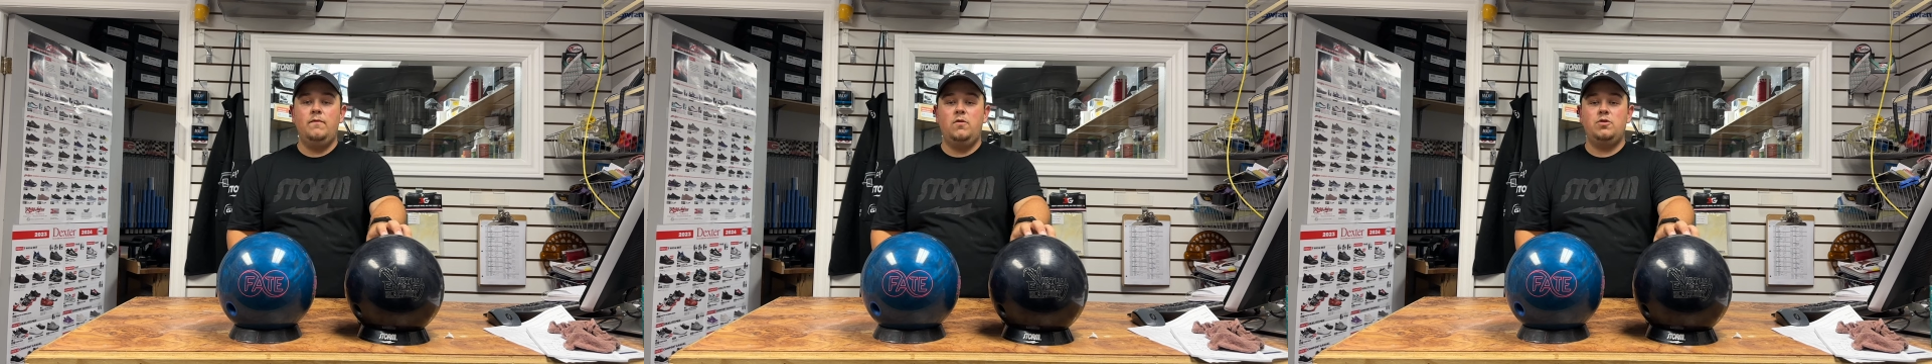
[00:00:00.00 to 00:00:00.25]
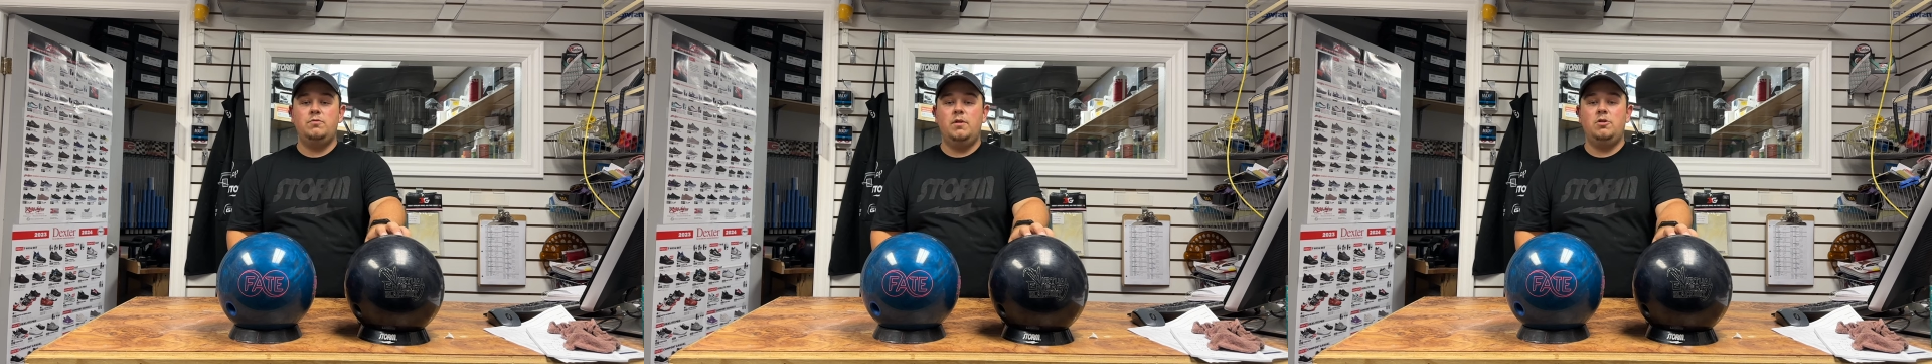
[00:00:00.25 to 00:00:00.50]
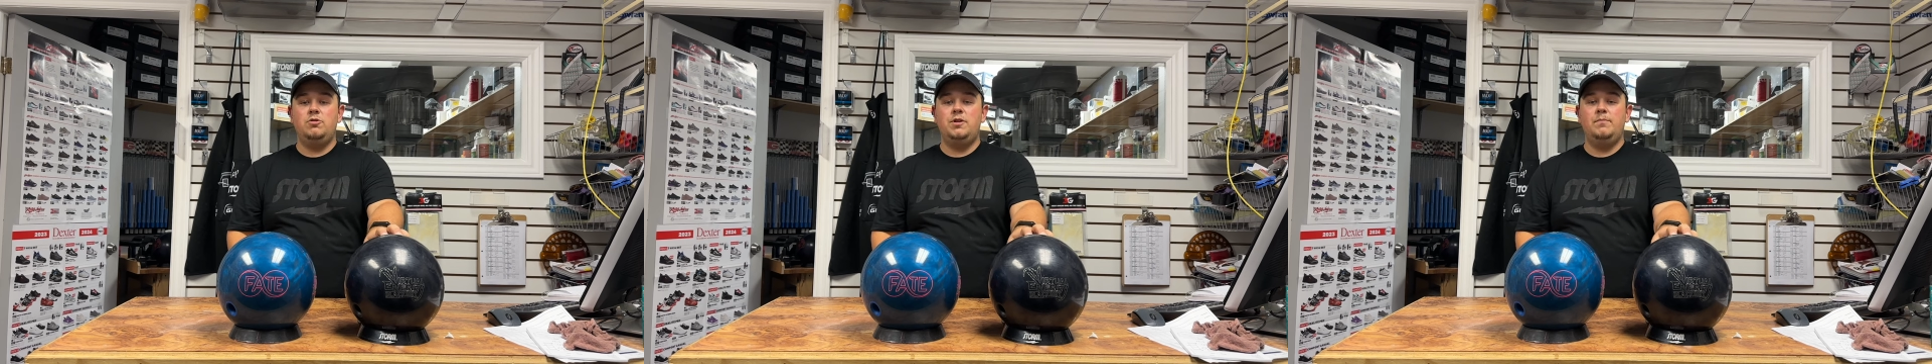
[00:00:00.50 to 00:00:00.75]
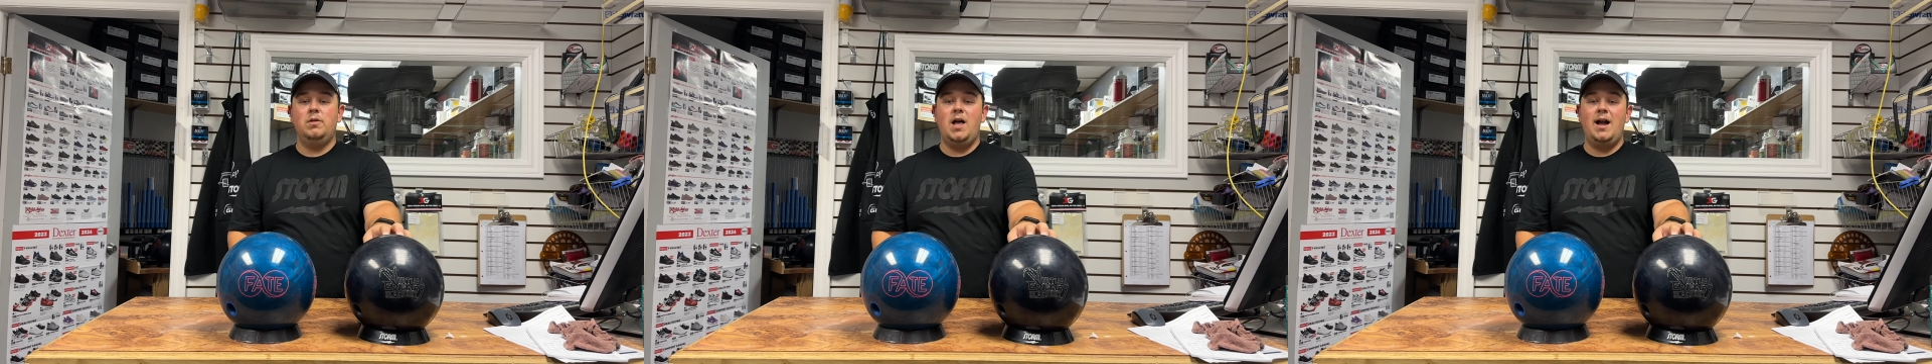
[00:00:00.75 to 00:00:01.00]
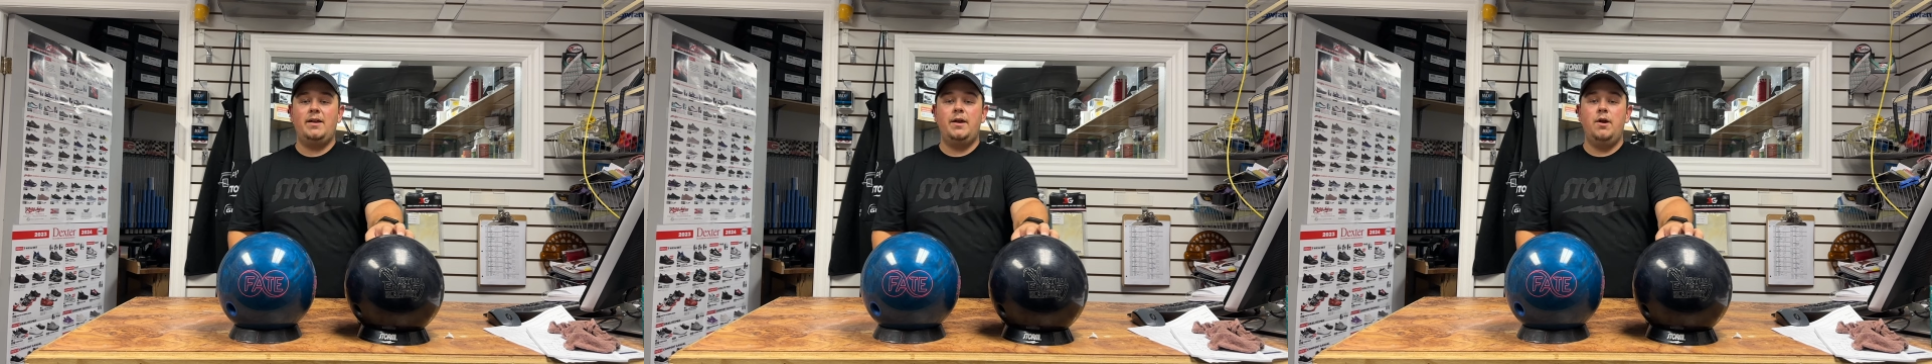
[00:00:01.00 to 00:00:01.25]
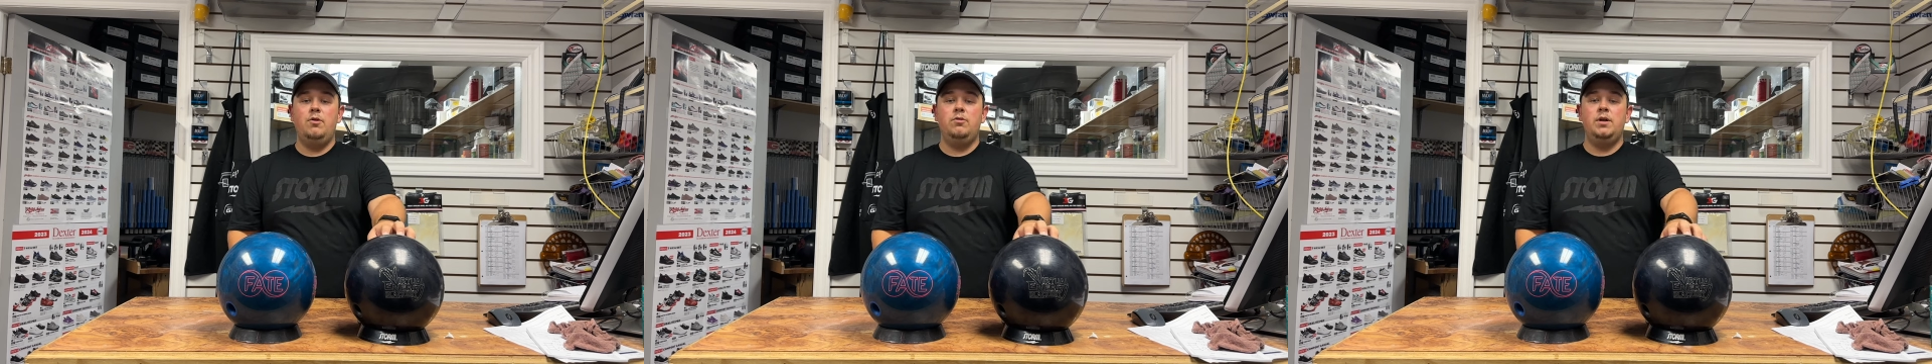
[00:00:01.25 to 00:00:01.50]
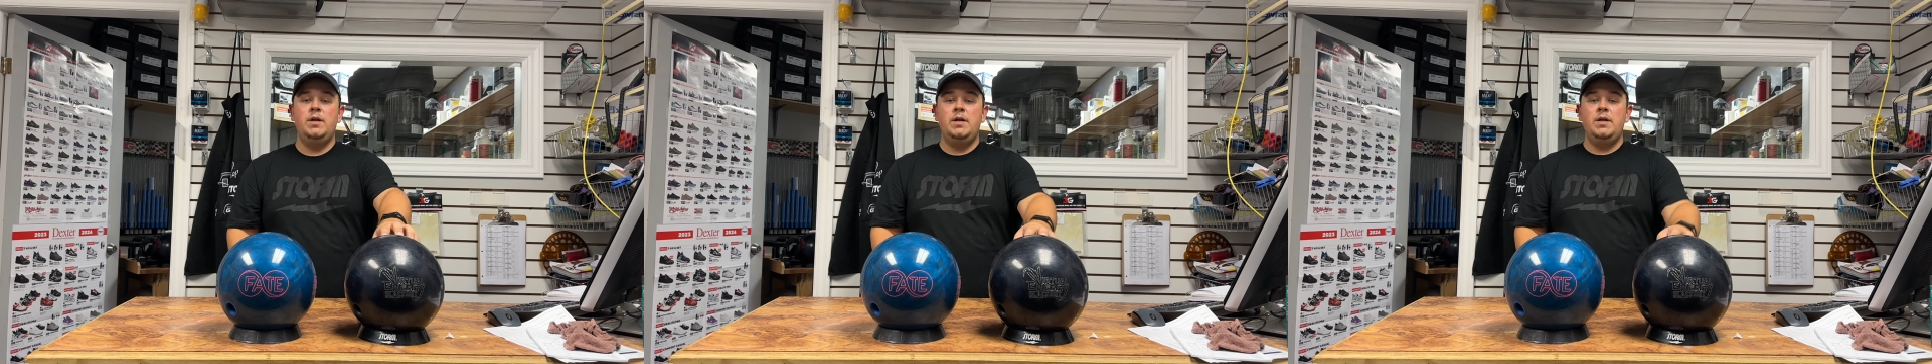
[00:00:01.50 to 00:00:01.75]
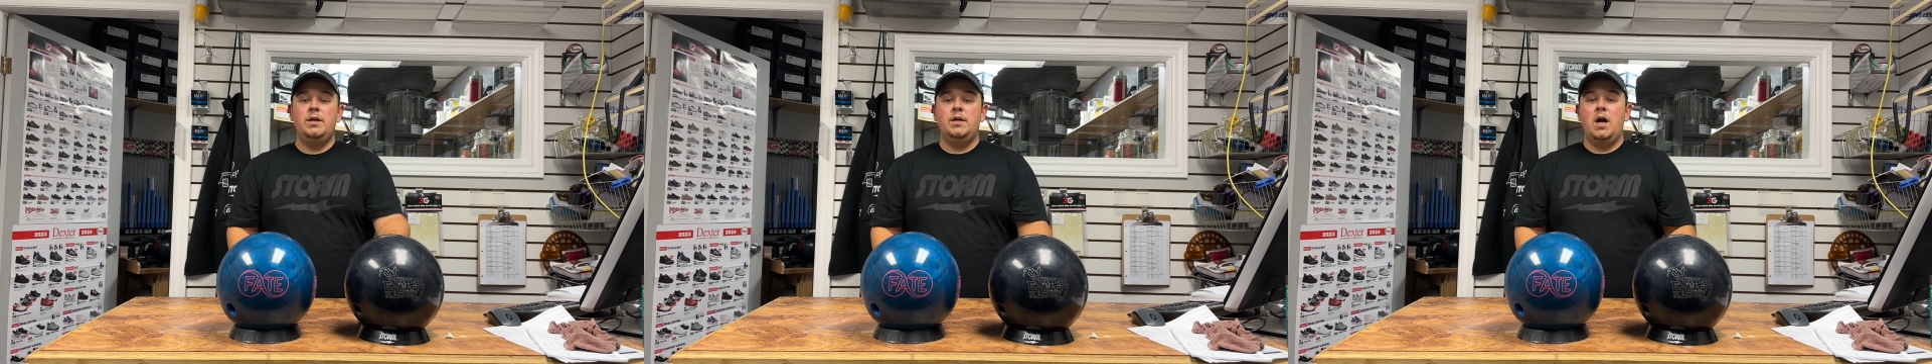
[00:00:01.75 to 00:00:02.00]
Virtual Energy Blackout.
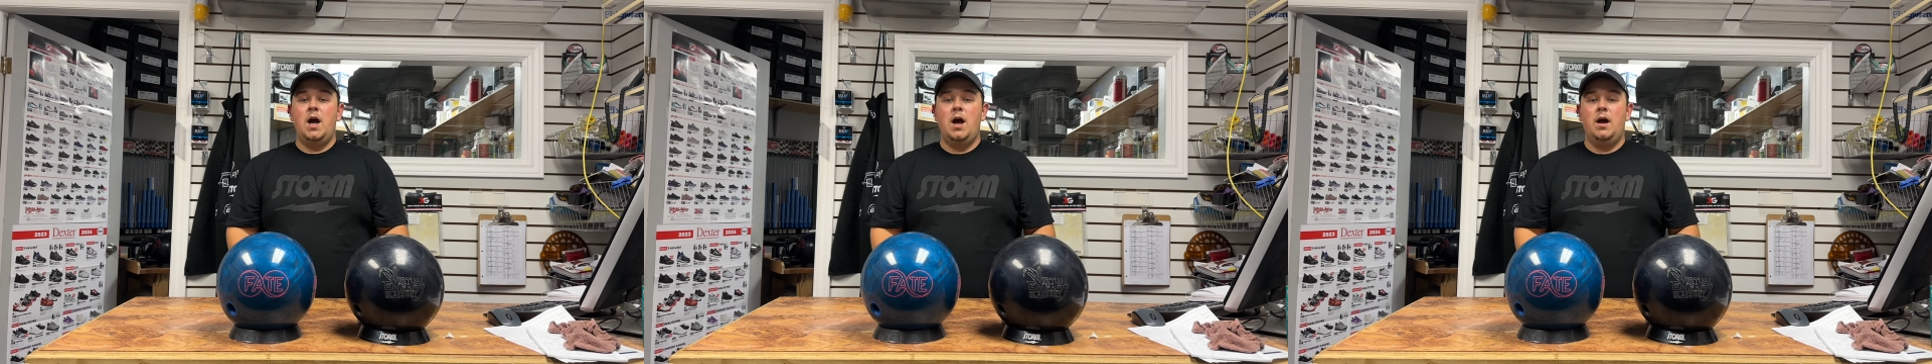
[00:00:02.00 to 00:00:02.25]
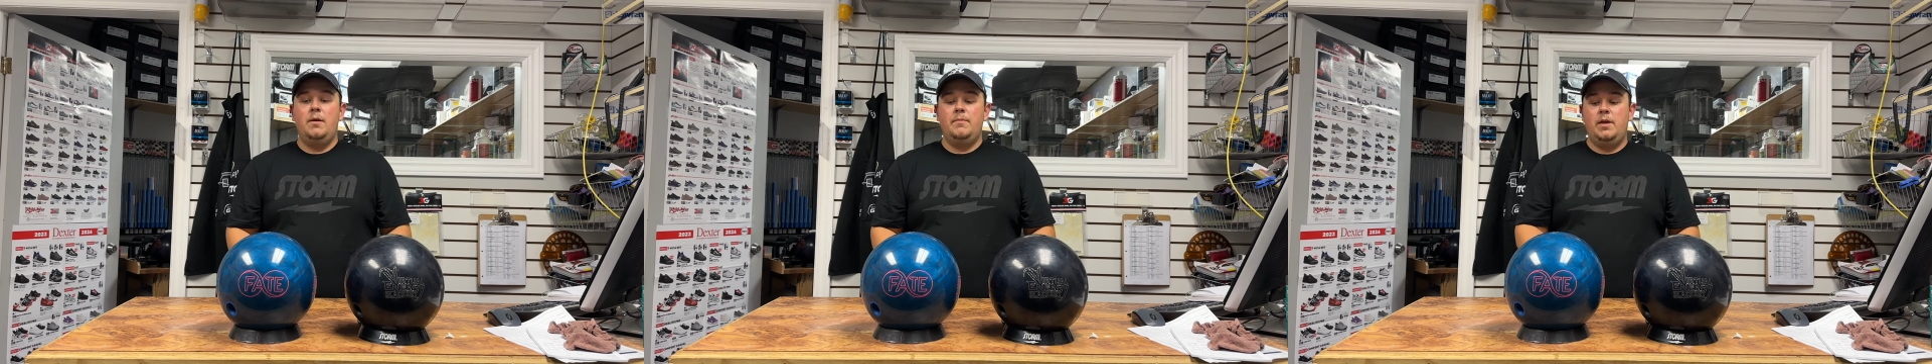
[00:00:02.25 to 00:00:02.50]
Um,